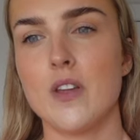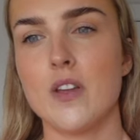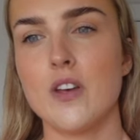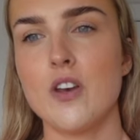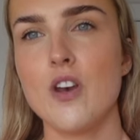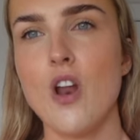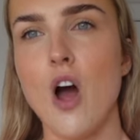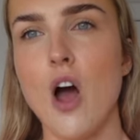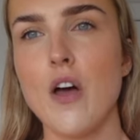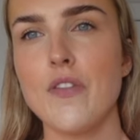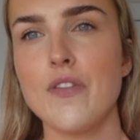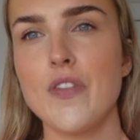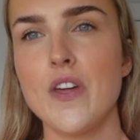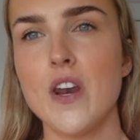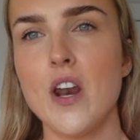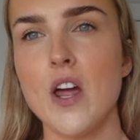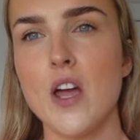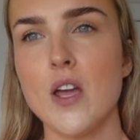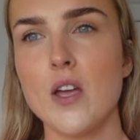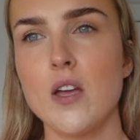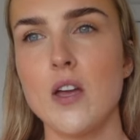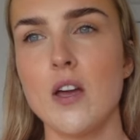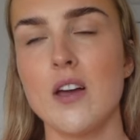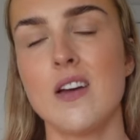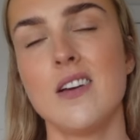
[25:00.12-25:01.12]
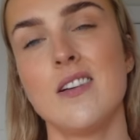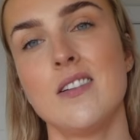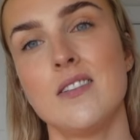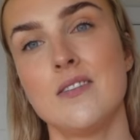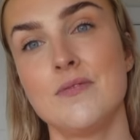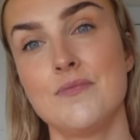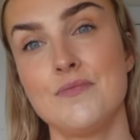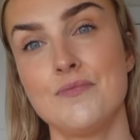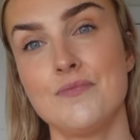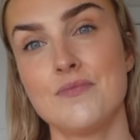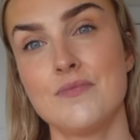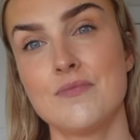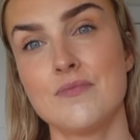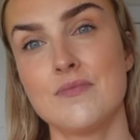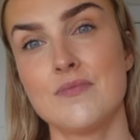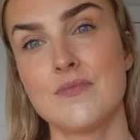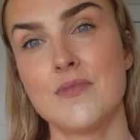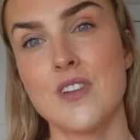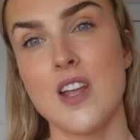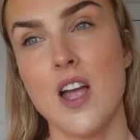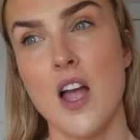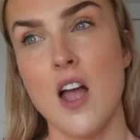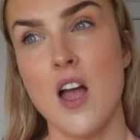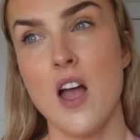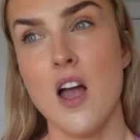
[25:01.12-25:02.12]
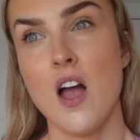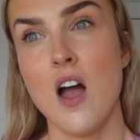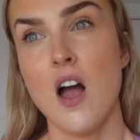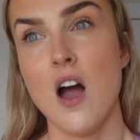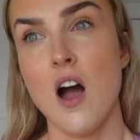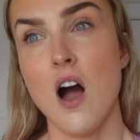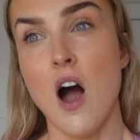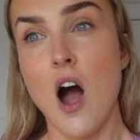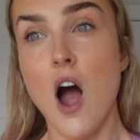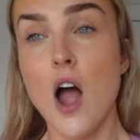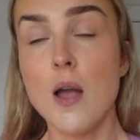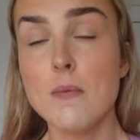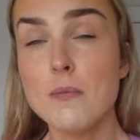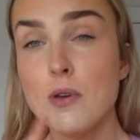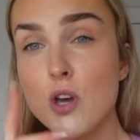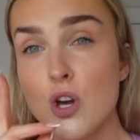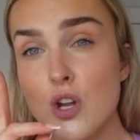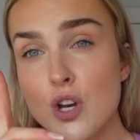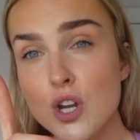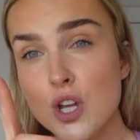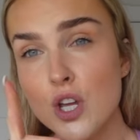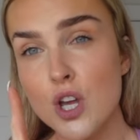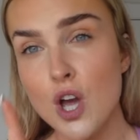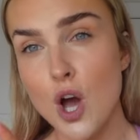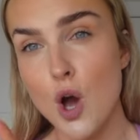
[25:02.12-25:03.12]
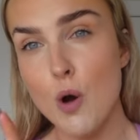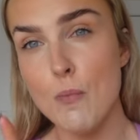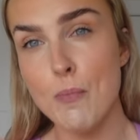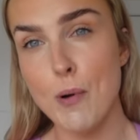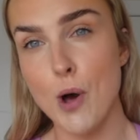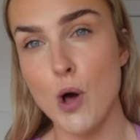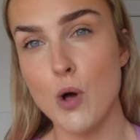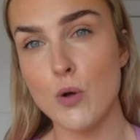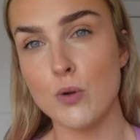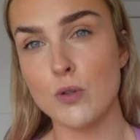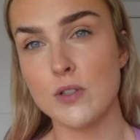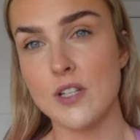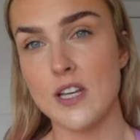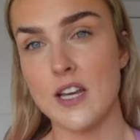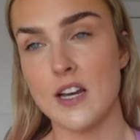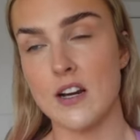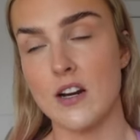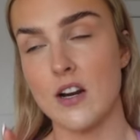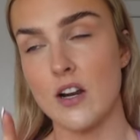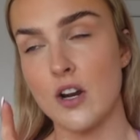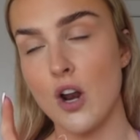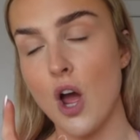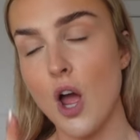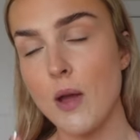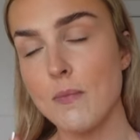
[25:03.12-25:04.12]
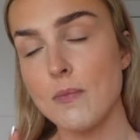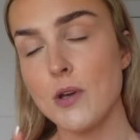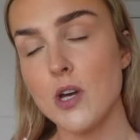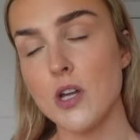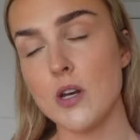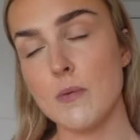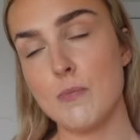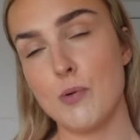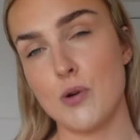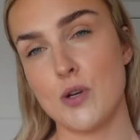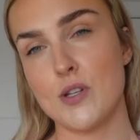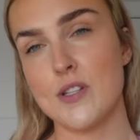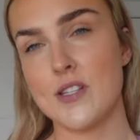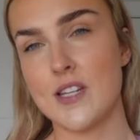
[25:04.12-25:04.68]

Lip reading: not that I'm going to go bold here, and I'm going to put a